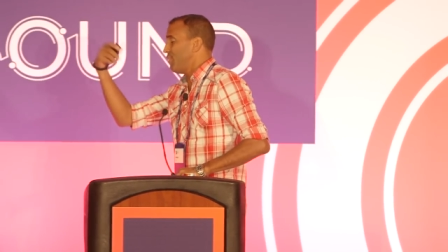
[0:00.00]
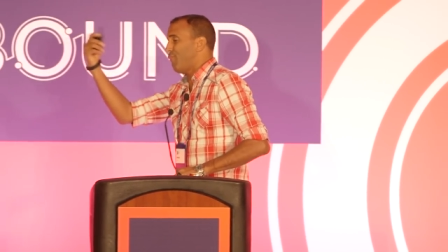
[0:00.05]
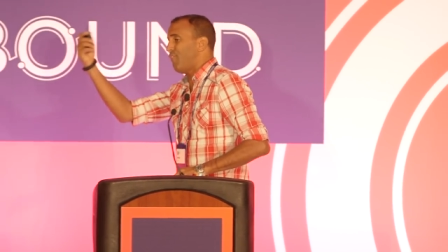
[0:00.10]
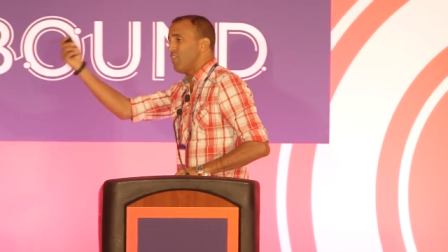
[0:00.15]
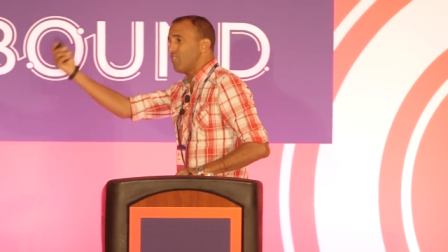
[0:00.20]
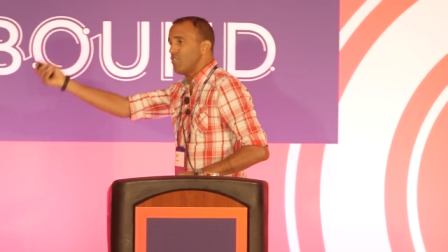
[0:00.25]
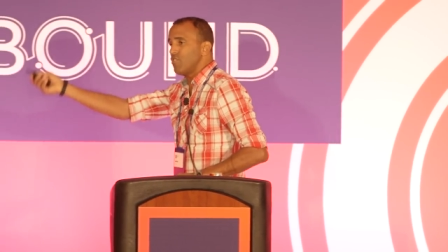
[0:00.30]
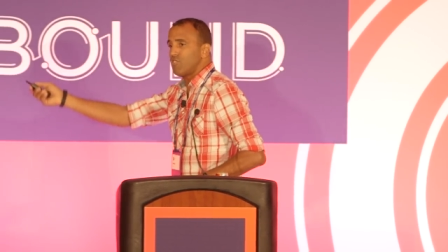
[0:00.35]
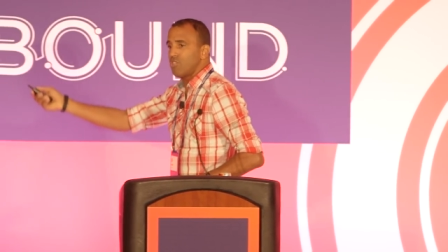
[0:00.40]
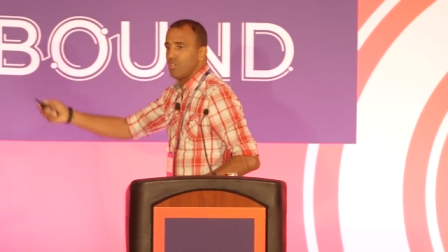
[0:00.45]

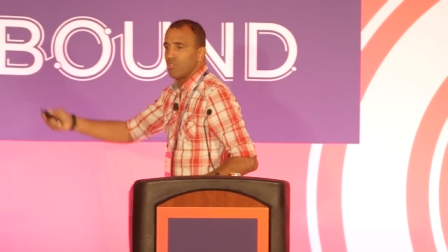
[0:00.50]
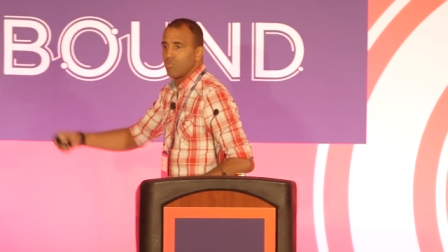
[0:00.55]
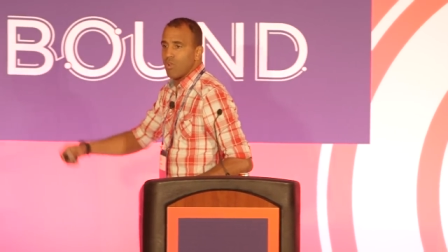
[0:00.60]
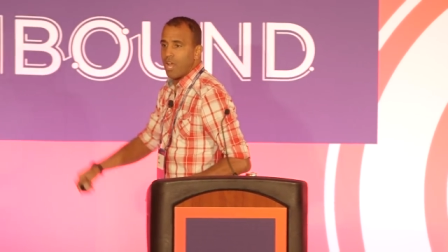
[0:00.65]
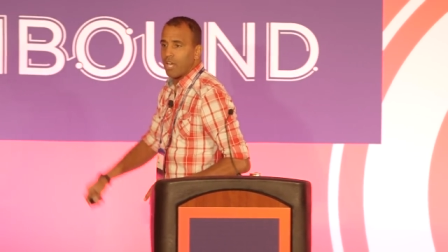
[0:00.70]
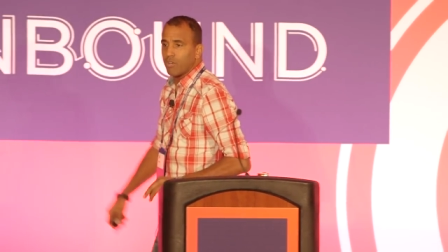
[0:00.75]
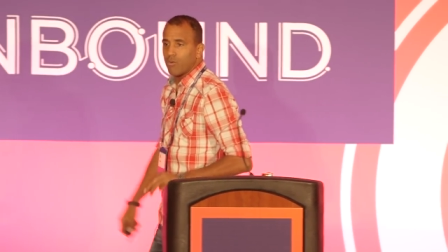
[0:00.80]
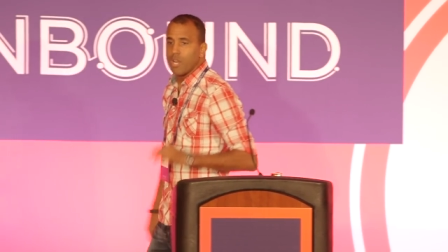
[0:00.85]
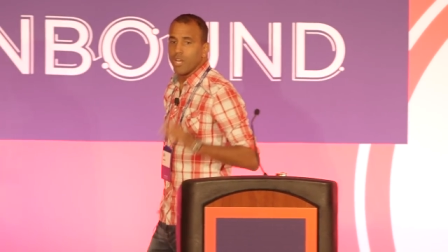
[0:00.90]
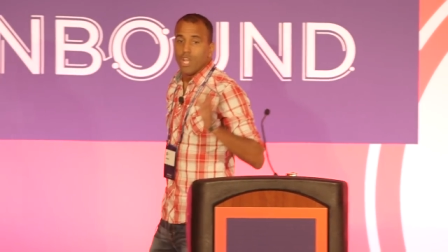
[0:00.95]
efficiency are you
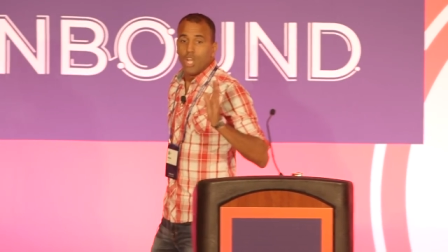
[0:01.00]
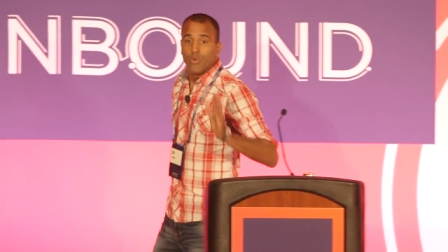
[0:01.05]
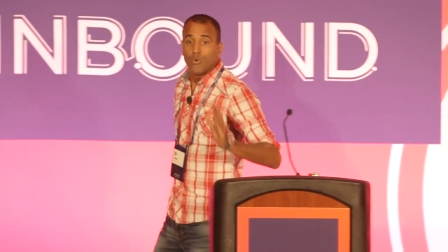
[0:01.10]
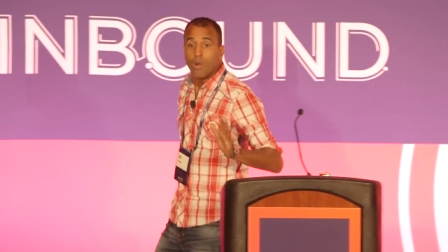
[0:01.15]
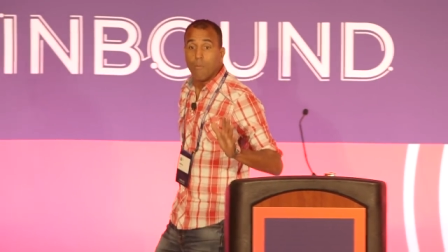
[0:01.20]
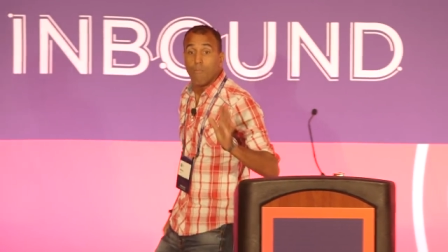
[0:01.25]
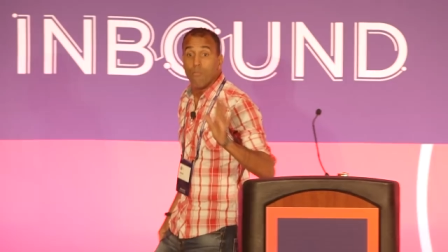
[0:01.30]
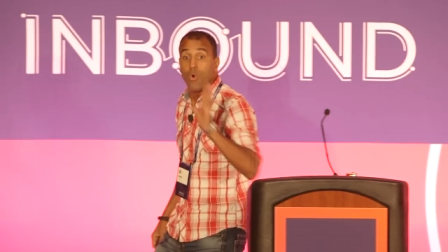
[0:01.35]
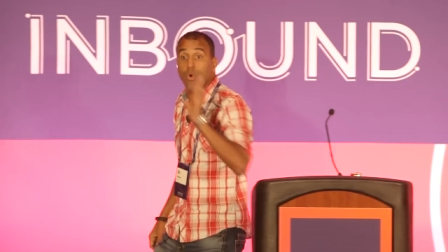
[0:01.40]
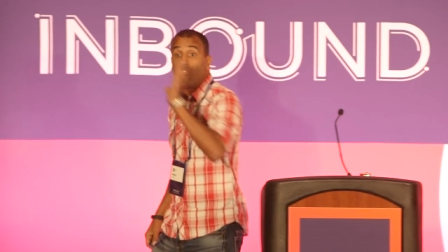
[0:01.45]
trying to create? You
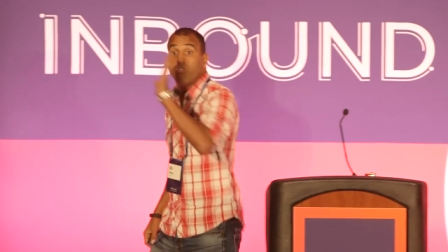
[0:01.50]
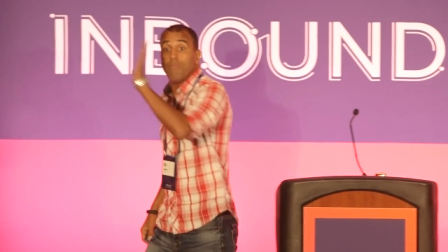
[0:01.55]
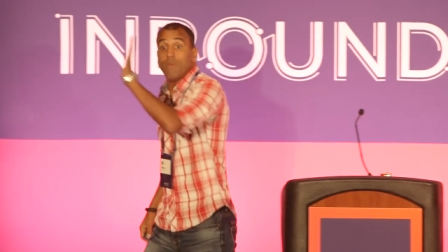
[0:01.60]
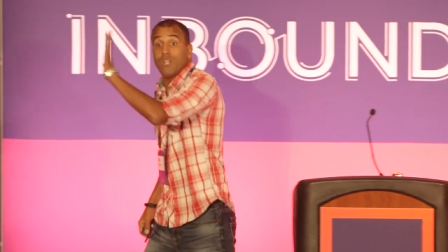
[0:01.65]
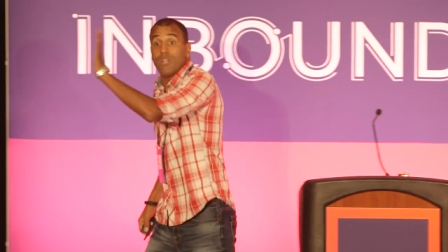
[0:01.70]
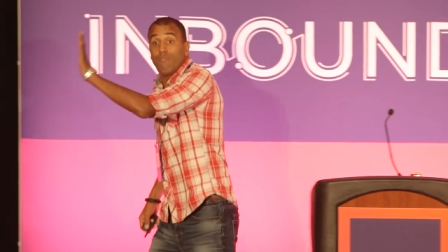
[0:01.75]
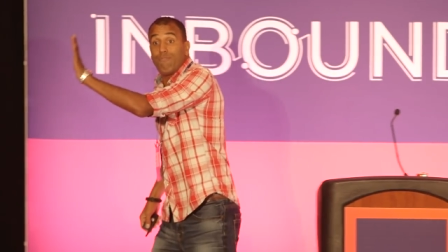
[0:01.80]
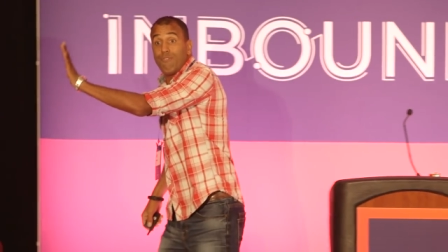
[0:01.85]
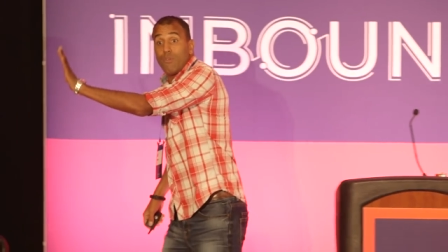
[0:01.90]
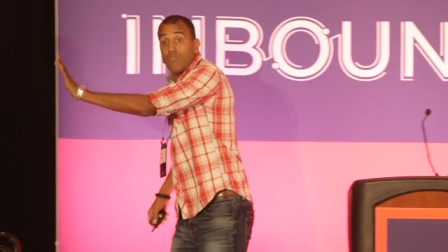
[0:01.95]
want to move them
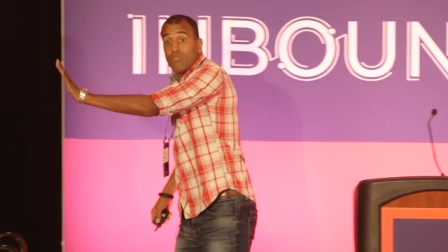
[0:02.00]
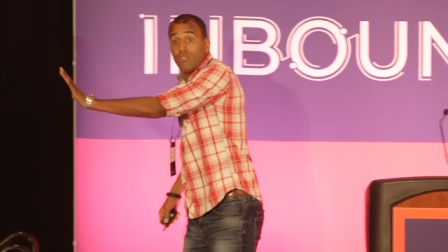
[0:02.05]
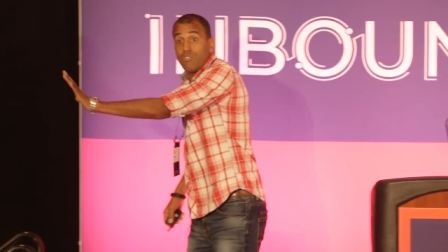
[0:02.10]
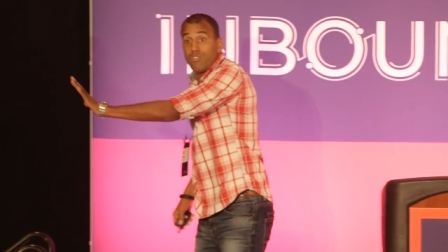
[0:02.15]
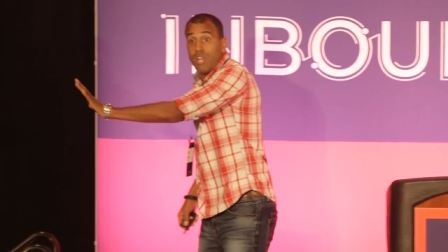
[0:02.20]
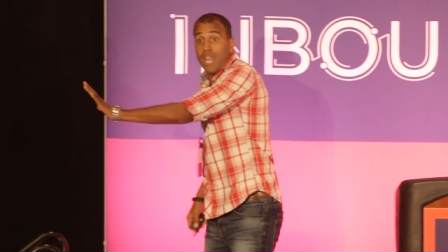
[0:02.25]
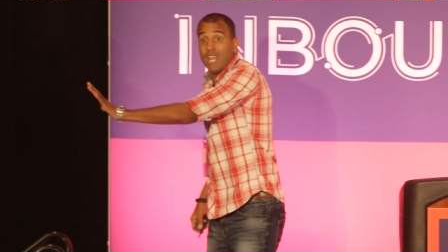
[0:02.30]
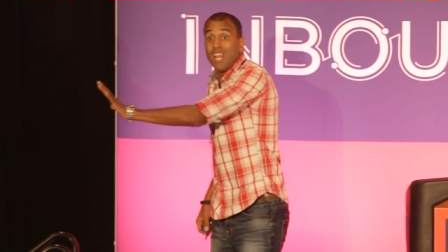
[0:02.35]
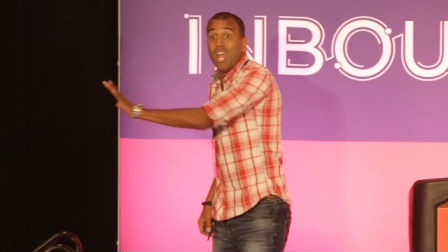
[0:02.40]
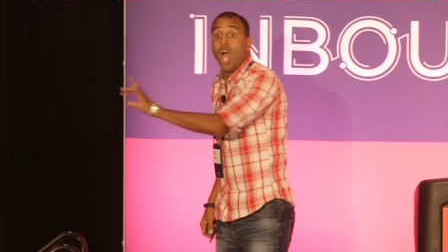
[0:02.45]
into the future
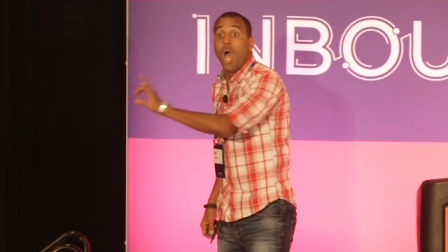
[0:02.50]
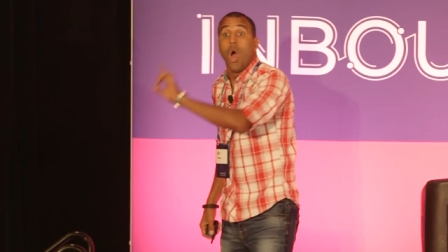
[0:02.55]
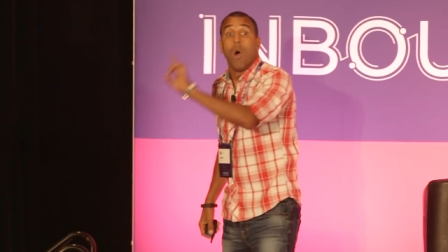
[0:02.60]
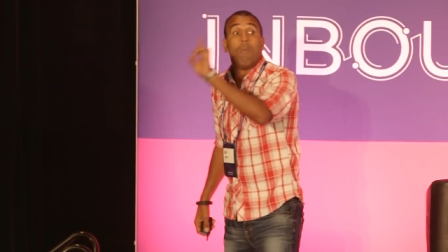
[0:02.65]
state.